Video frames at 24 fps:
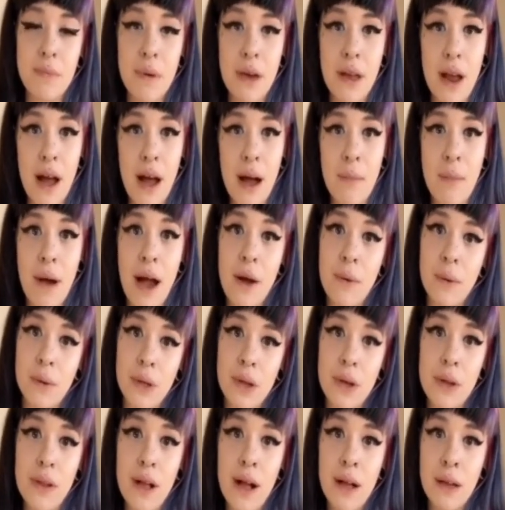But I will
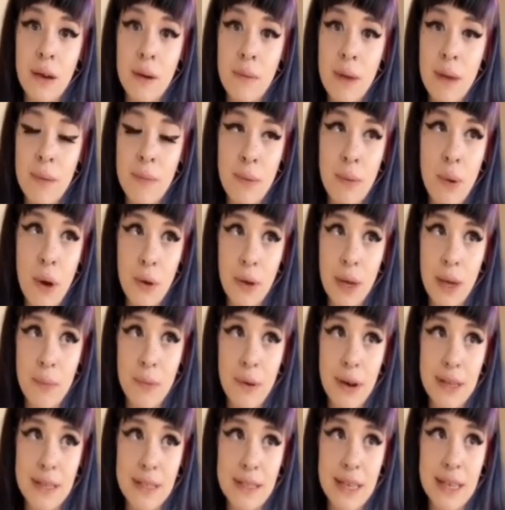no longer be
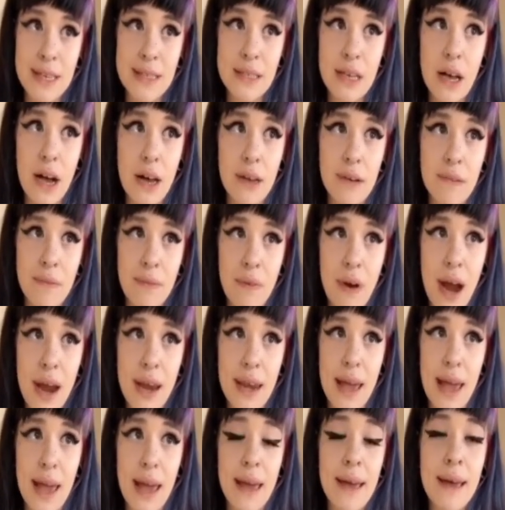Pokeprincess on
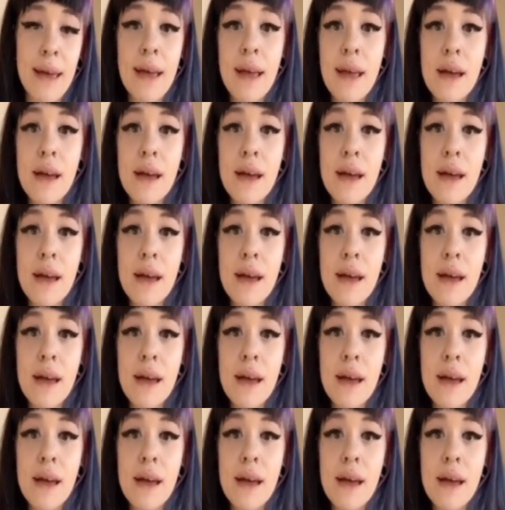Friday.